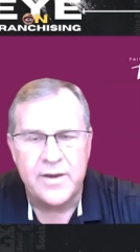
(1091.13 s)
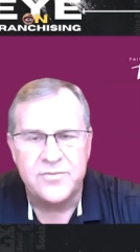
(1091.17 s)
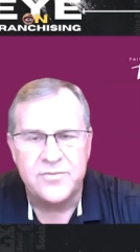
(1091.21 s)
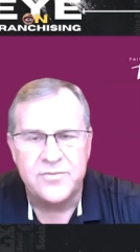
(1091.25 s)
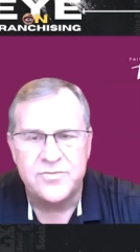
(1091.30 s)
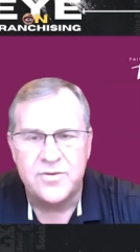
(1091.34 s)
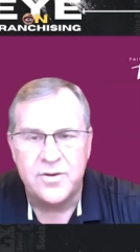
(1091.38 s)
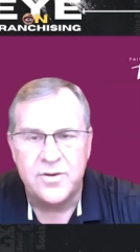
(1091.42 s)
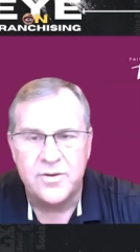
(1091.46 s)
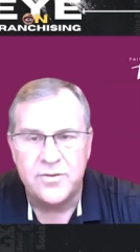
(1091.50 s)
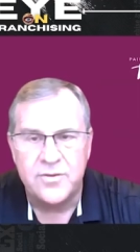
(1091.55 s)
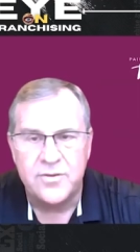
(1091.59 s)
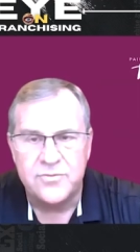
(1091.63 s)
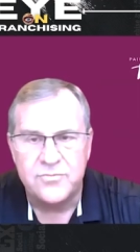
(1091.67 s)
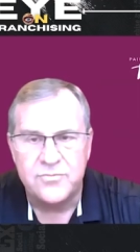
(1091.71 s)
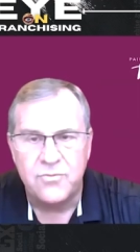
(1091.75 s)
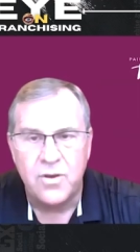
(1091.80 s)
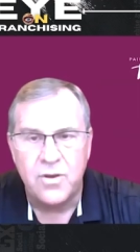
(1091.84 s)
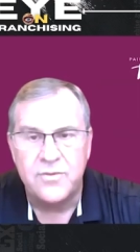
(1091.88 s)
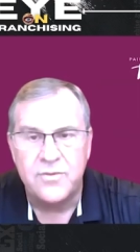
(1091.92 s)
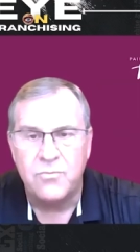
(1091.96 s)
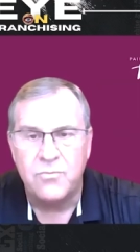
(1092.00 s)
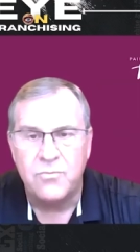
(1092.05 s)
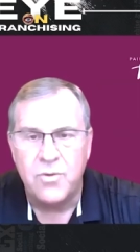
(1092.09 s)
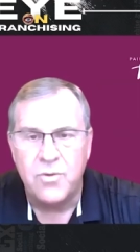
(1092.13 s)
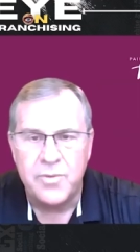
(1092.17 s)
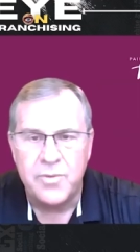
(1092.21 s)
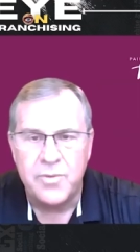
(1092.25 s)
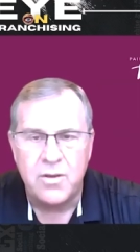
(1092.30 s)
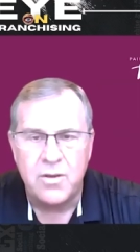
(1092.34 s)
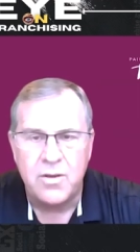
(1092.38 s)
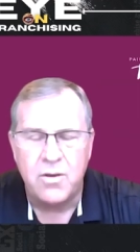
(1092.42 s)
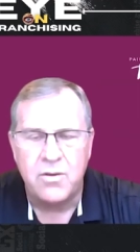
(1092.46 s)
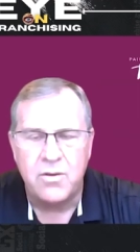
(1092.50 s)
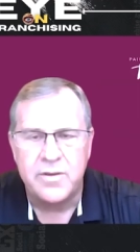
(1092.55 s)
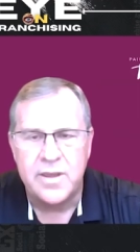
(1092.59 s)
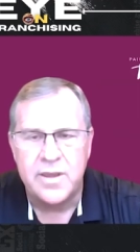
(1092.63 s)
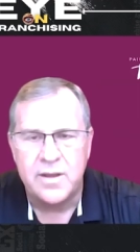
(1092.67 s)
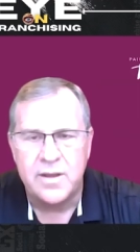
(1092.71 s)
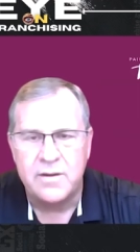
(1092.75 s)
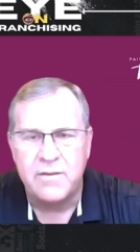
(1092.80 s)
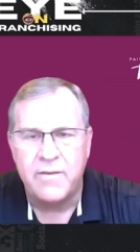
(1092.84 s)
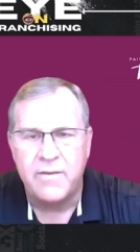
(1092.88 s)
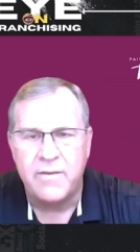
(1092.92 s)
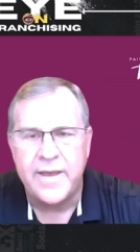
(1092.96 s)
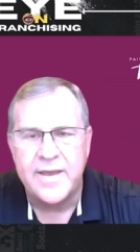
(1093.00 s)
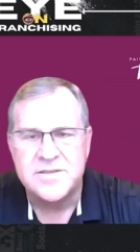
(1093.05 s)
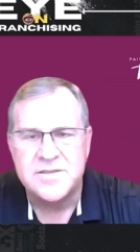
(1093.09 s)
lot of studios run what we call
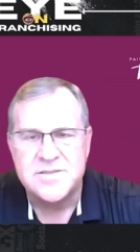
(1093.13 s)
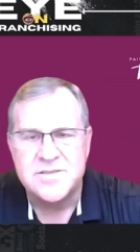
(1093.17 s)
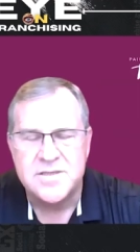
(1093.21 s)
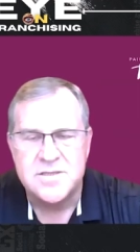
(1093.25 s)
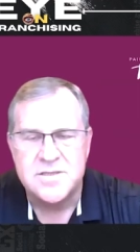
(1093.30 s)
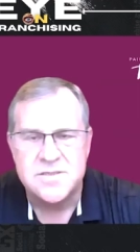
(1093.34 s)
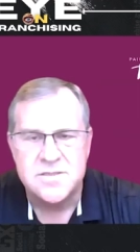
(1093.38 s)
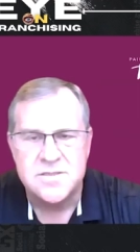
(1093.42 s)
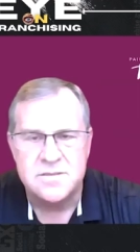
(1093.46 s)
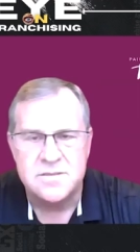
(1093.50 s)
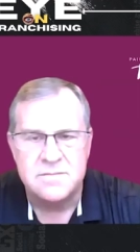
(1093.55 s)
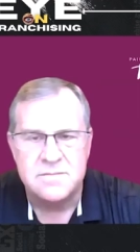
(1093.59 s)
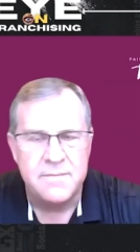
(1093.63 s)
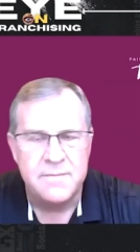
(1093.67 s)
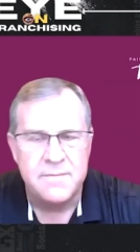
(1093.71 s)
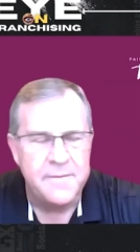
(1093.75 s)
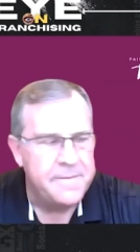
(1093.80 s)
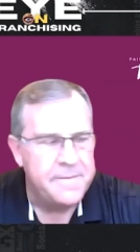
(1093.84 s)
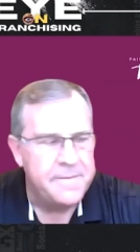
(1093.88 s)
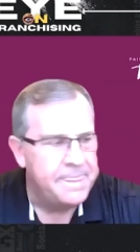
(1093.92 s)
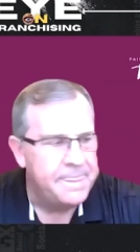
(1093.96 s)
kid classes, and